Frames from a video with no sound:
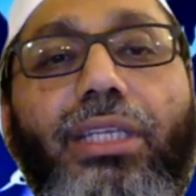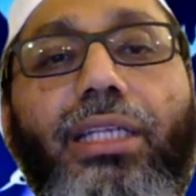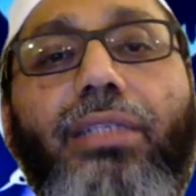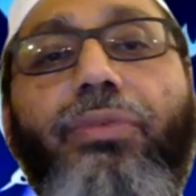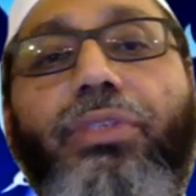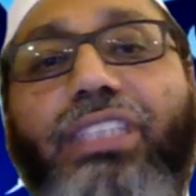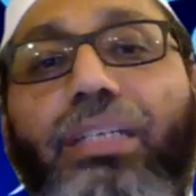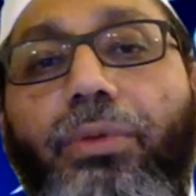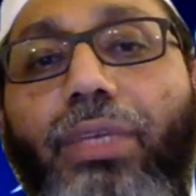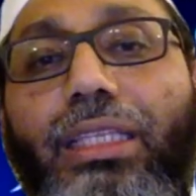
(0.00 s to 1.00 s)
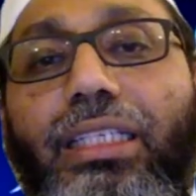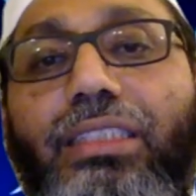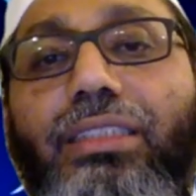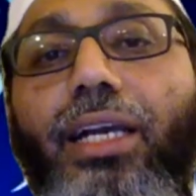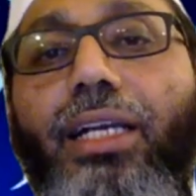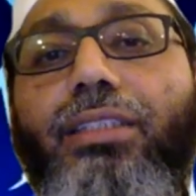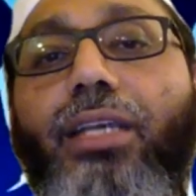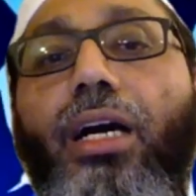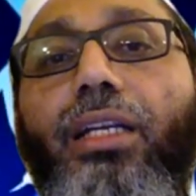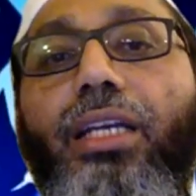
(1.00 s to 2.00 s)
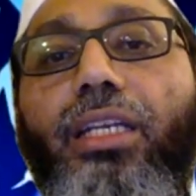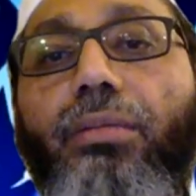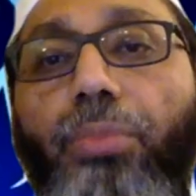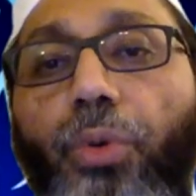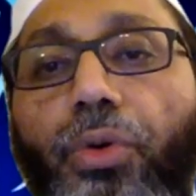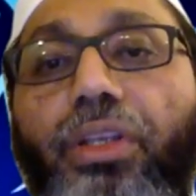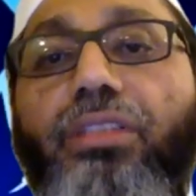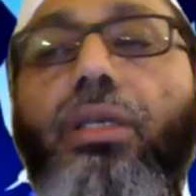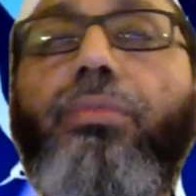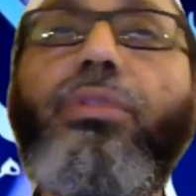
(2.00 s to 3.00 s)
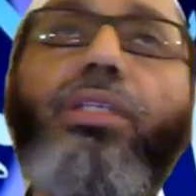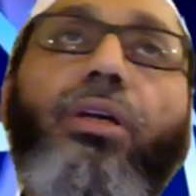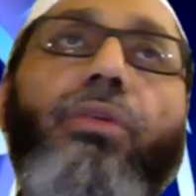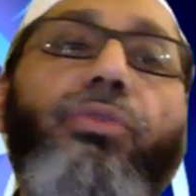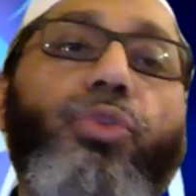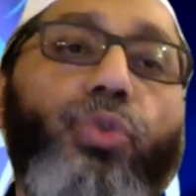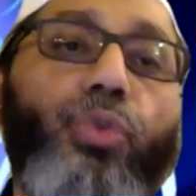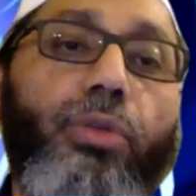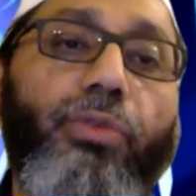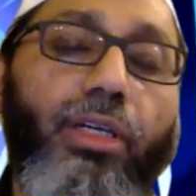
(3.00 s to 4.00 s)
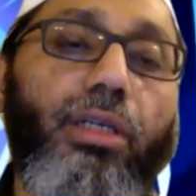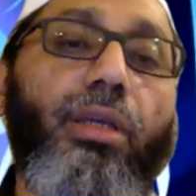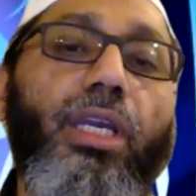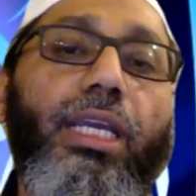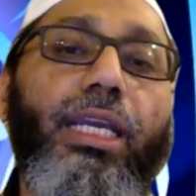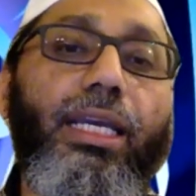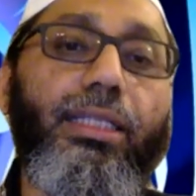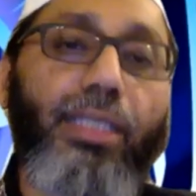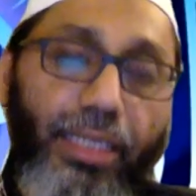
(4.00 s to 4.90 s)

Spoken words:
and differentiate between these styles are an important subject of Usul-ul-Fiqh, and